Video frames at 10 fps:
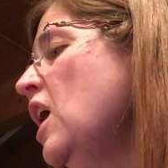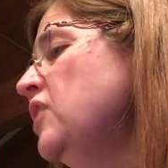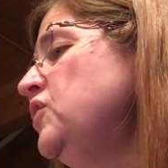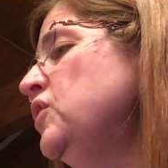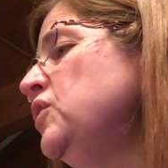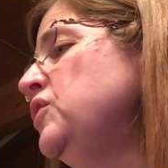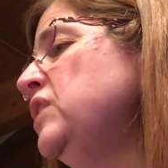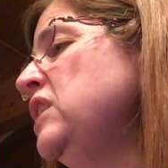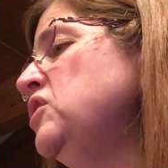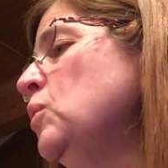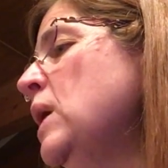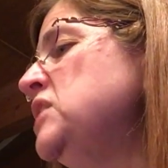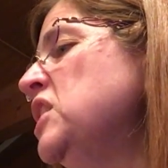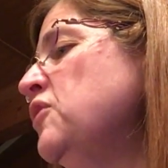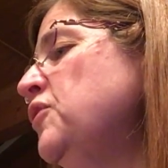also said to
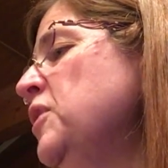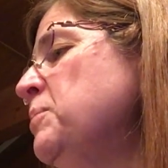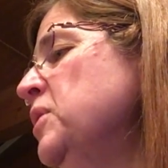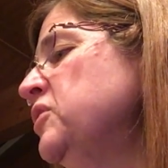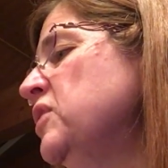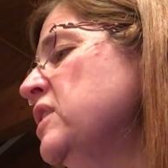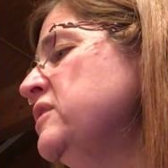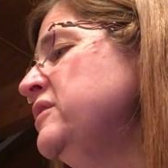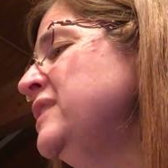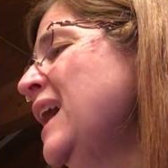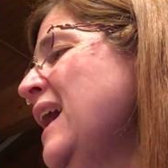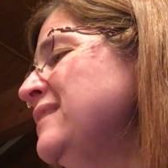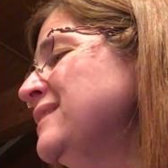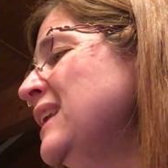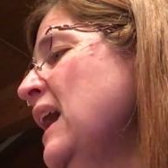watch out for the books on his
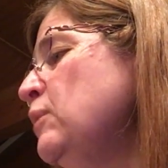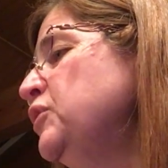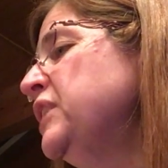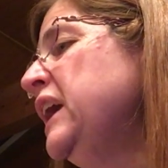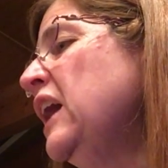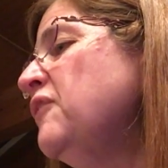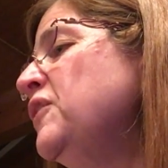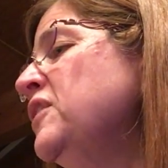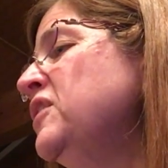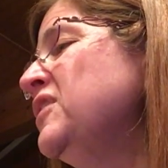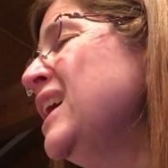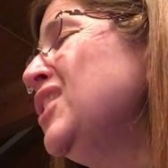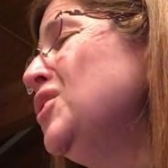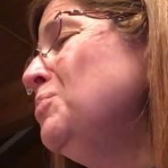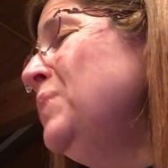desk, and I was careful as I
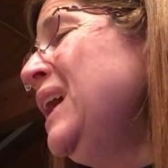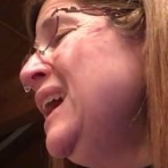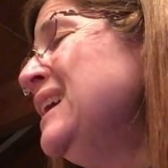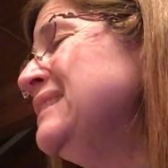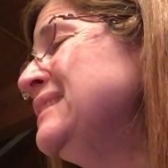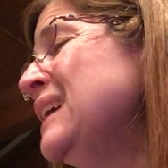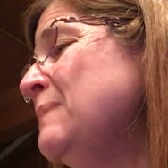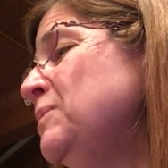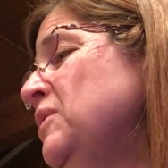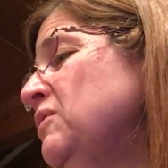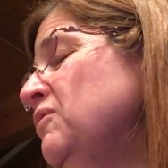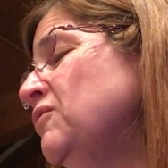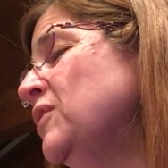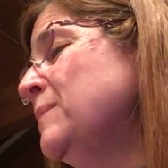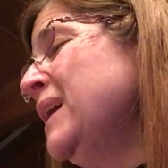could be, except
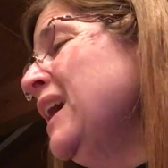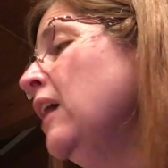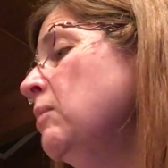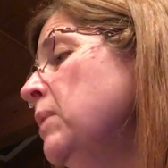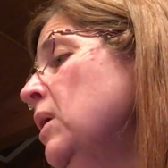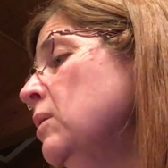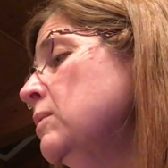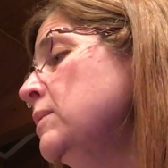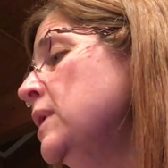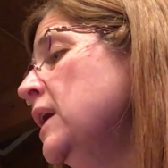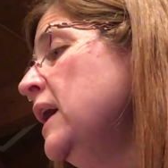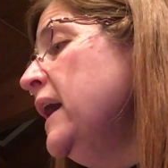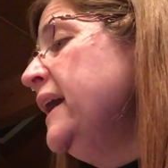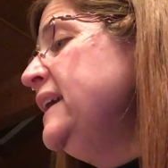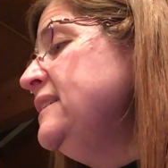for my elbow.
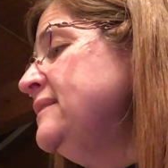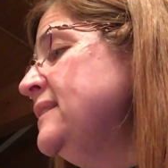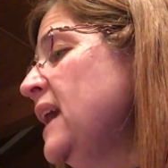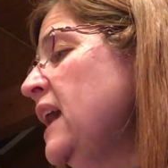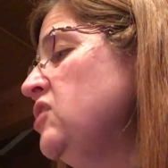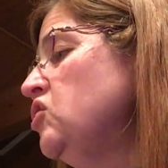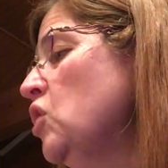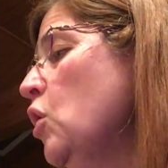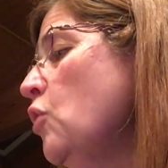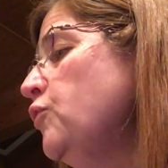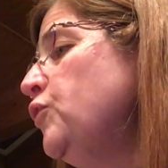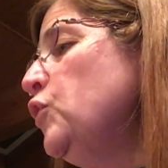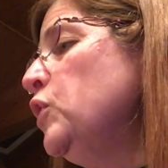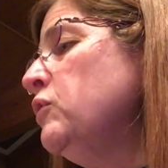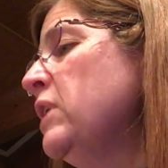He said, Don't fool
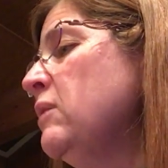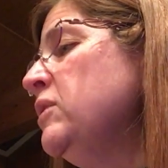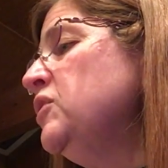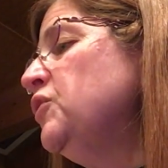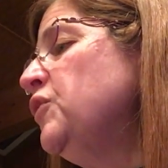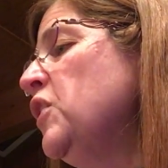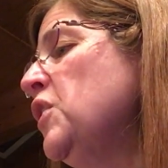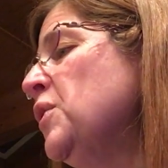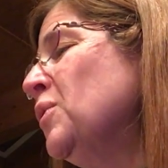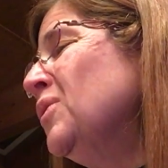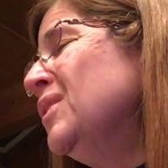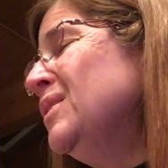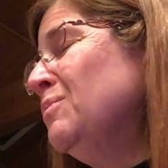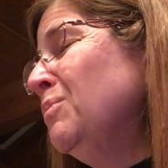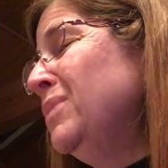around with his phone,
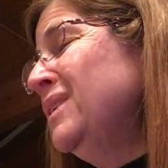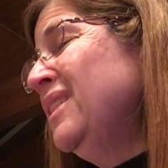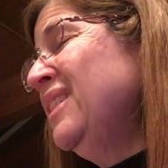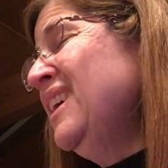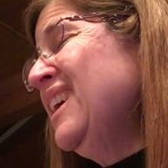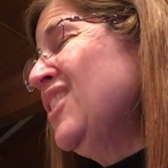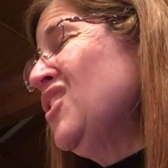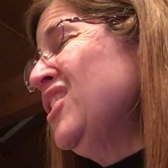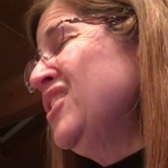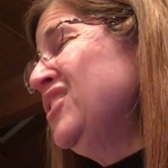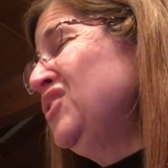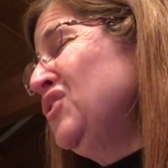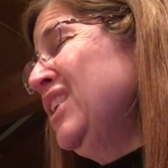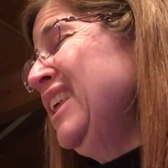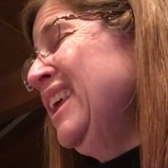but I think I called
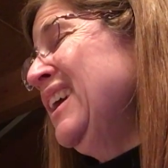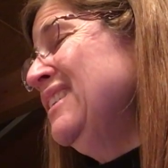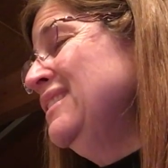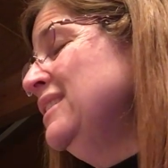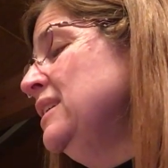Australia.